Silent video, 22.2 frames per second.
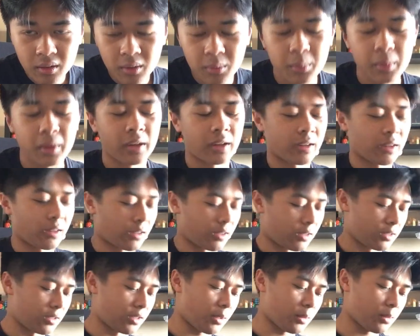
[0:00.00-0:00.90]
Oh my
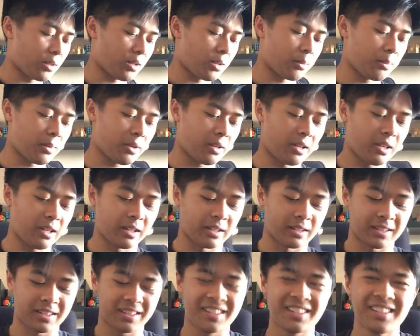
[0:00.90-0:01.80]
gosh, stop talking about
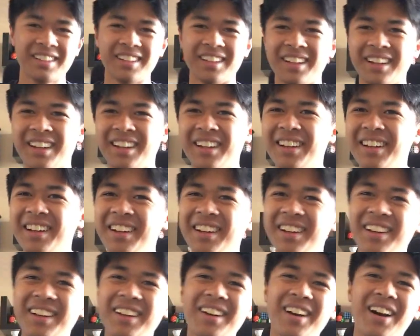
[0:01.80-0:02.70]
X.
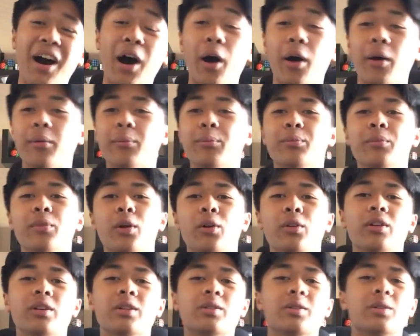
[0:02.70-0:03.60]

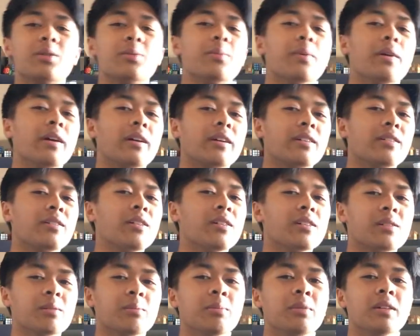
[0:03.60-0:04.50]
No disrespect,
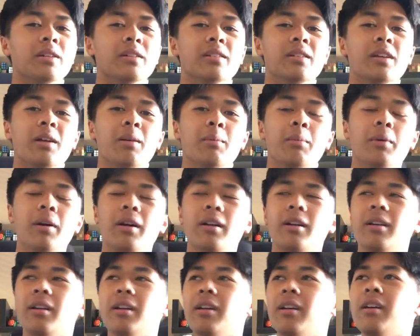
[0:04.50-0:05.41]
rest in peace.
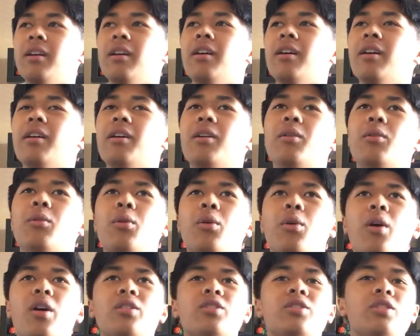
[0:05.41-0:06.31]
But we
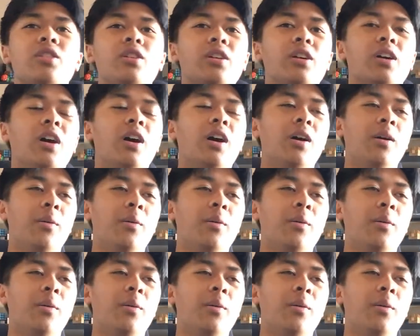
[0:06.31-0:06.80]
were watching